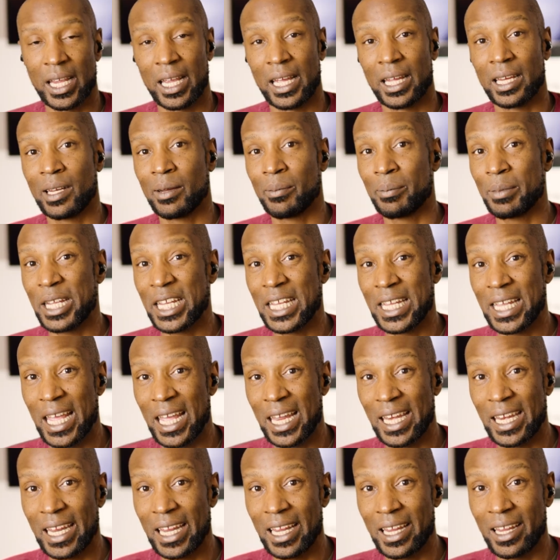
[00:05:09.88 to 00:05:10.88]
In the
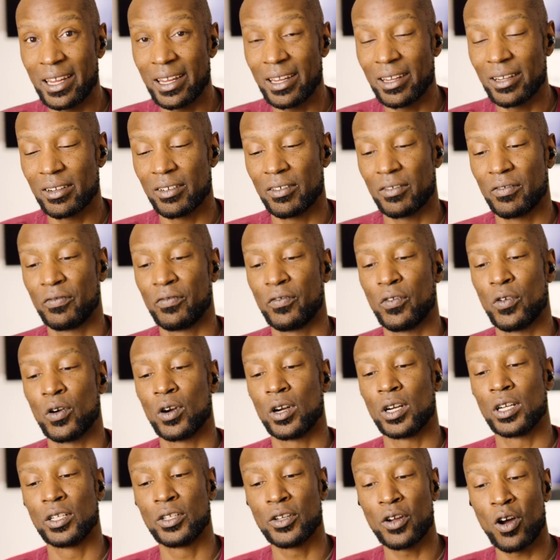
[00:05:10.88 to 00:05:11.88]
beginning,
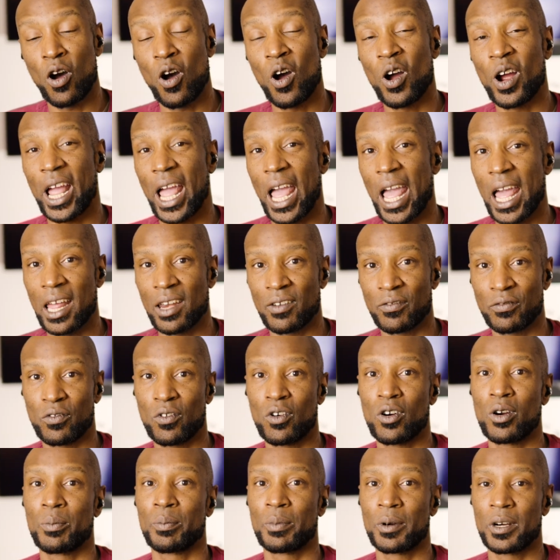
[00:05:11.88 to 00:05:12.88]
for a dog and
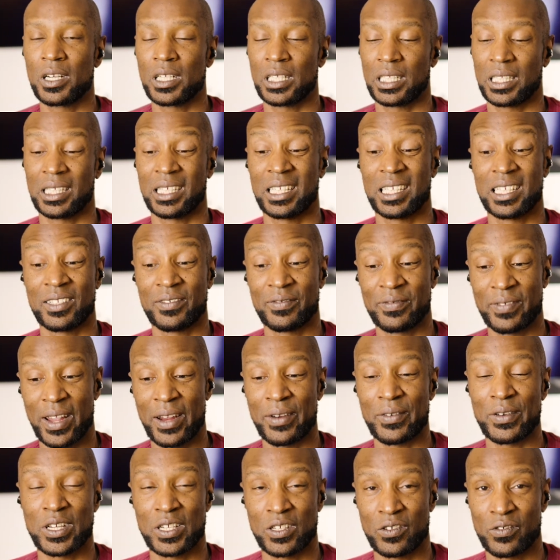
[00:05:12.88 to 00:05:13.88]
for a person, is
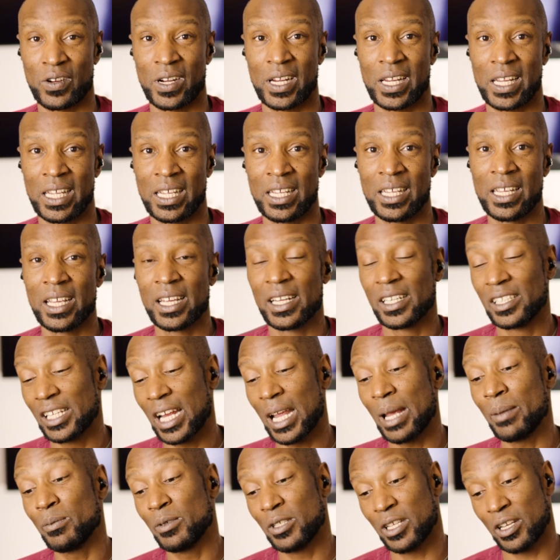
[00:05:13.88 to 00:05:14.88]
very tricky.
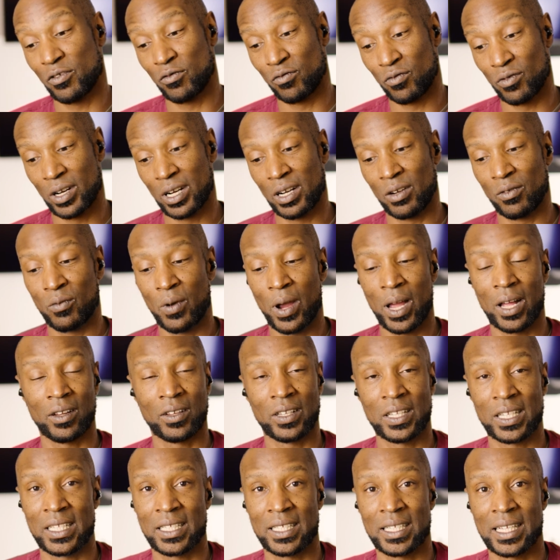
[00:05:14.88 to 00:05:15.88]
James did real well
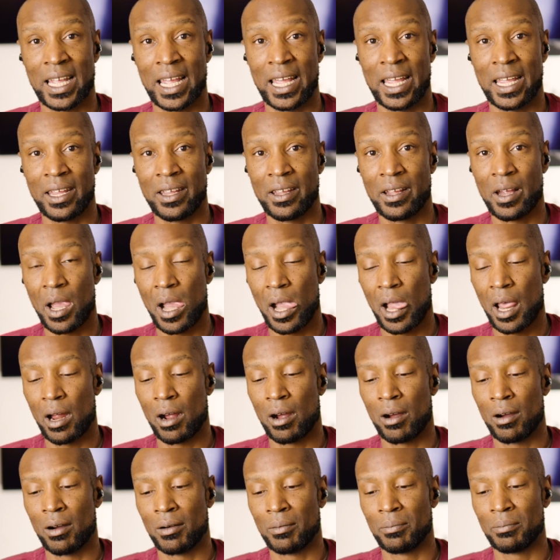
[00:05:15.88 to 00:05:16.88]
this day,
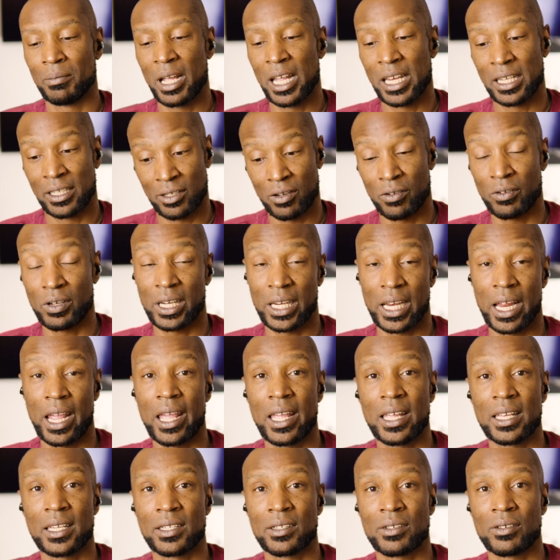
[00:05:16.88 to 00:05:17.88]
and so did
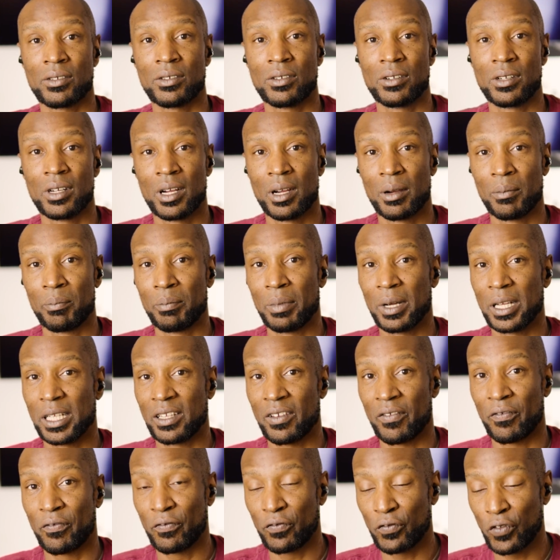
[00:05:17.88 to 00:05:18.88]
Hazel. But
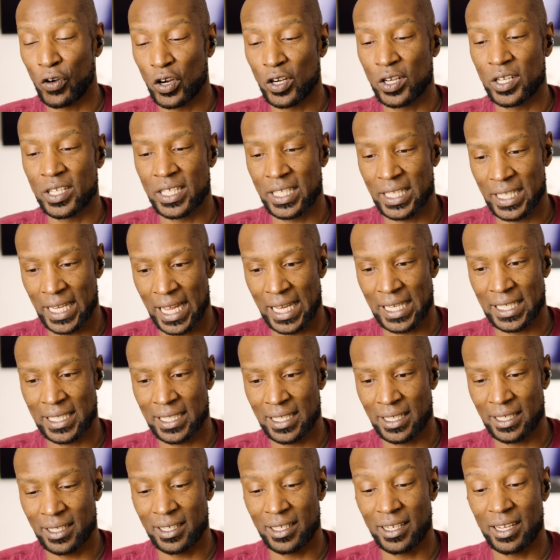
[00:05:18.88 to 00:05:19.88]
the first
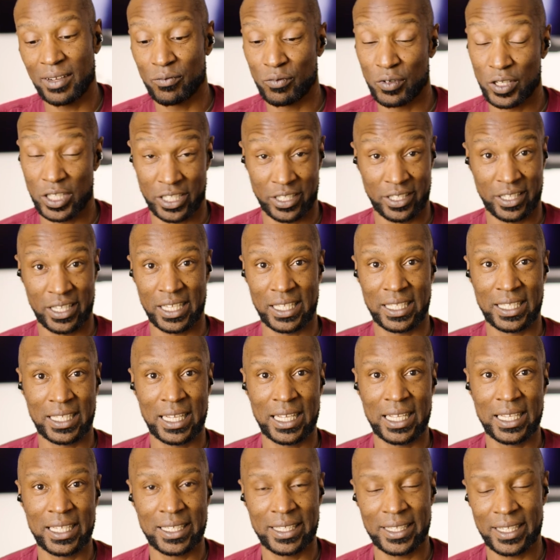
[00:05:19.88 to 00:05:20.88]
lesson, which this
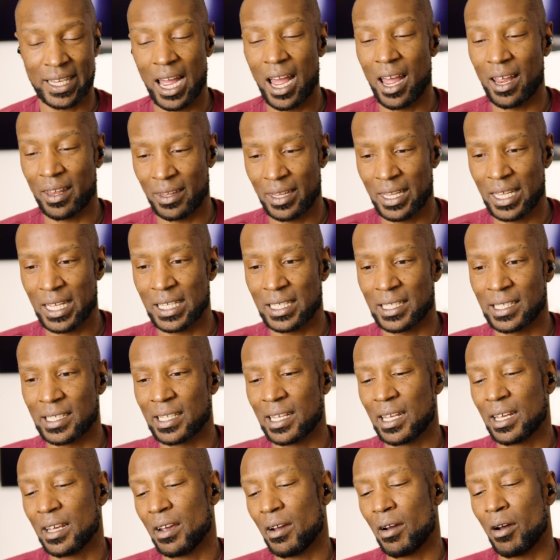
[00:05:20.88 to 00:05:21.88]
is on this,
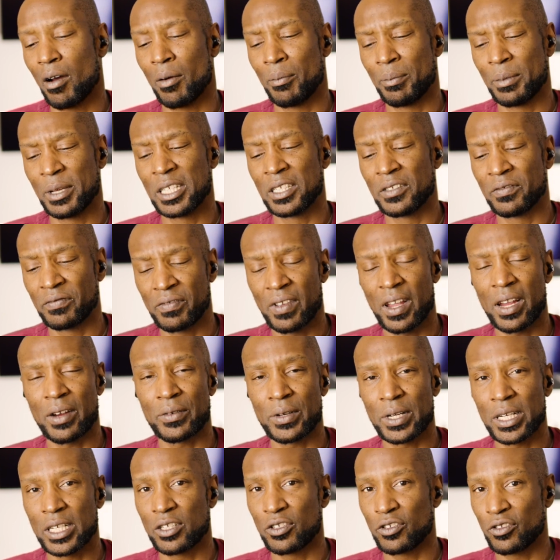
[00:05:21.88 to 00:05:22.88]
is
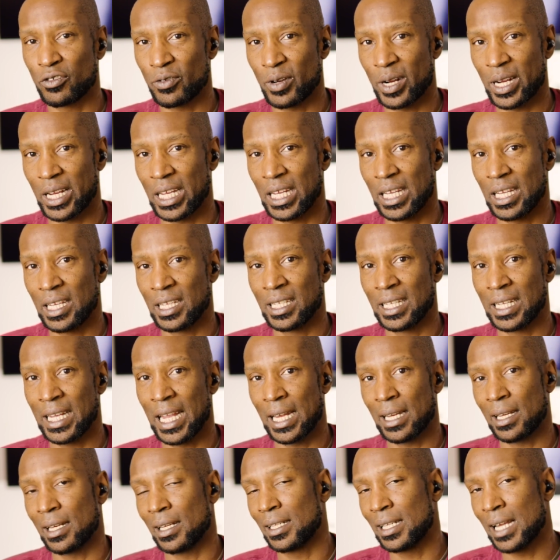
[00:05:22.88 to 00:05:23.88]
very tricky to
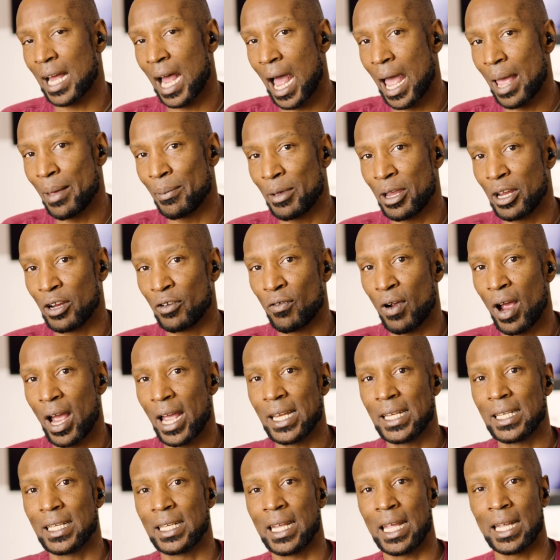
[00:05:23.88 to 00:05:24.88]
get the timing
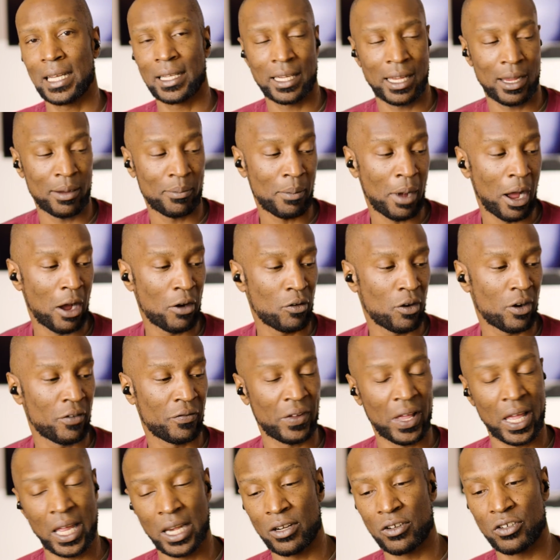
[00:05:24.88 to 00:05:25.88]
right, to get the amount of
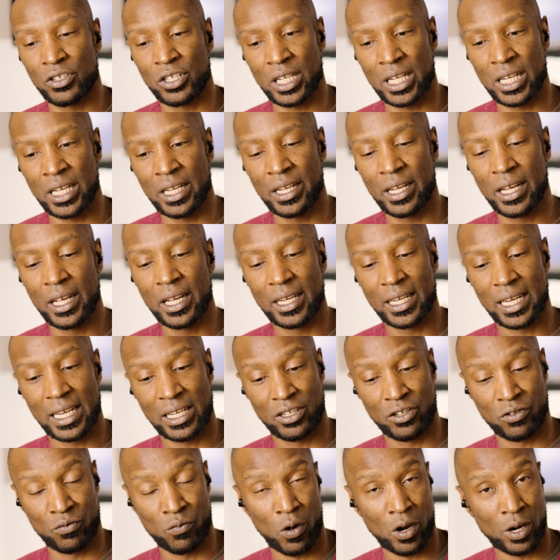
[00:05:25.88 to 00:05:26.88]
energy
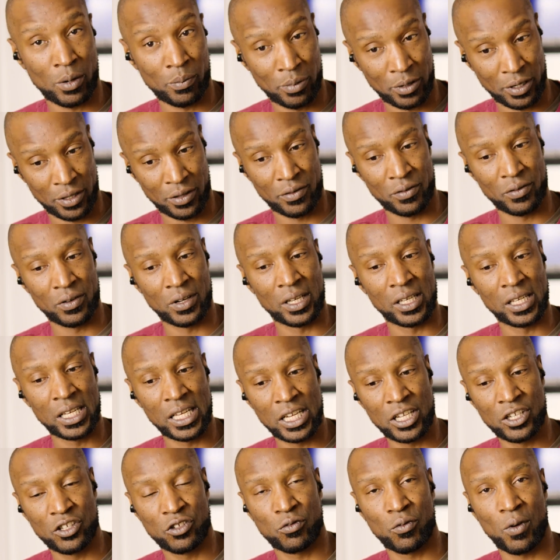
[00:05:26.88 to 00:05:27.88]
that you want to put through the
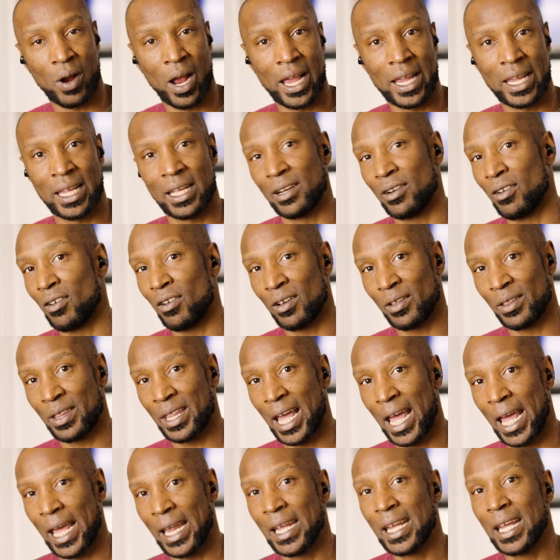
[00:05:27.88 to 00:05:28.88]
leash right and all of
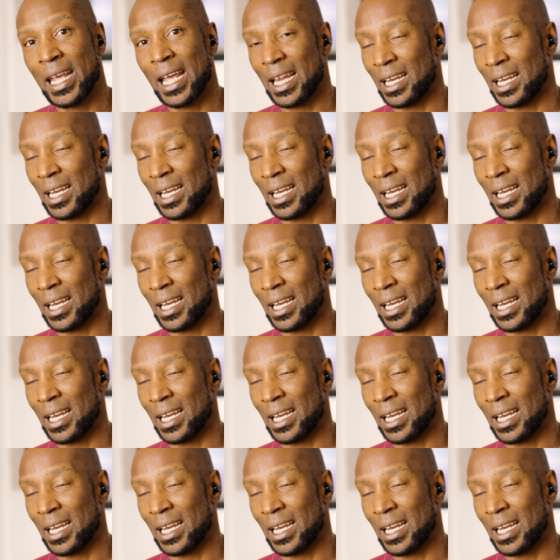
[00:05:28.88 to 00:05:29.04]
that.